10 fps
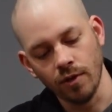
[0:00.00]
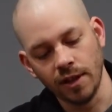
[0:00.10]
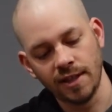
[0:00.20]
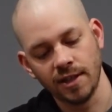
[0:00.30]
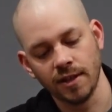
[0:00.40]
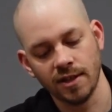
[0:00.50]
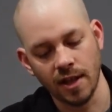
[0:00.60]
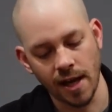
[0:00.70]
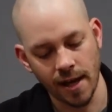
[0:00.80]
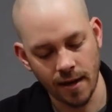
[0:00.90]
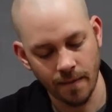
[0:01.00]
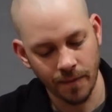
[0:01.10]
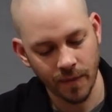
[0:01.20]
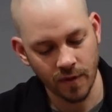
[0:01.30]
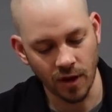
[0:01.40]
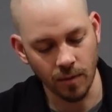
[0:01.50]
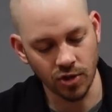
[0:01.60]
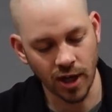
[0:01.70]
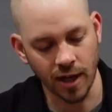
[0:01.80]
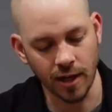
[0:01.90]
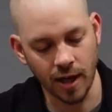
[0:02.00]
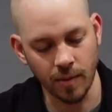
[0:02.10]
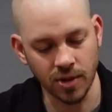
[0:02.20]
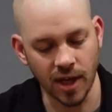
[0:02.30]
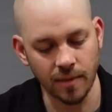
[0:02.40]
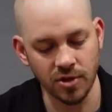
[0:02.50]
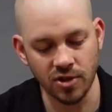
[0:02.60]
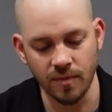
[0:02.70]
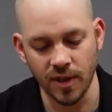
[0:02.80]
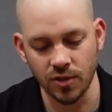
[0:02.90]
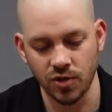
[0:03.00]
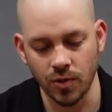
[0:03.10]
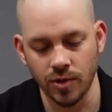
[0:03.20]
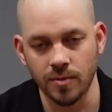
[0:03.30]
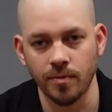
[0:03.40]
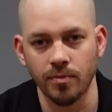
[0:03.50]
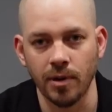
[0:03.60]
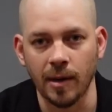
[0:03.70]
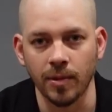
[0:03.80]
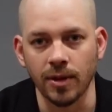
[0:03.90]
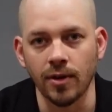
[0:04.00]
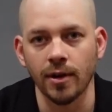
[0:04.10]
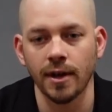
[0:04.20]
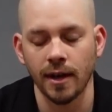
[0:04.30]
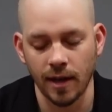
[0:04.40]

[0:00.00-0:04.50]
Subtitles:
releasing the slide, double checking a couple times just to make sure it's properly on,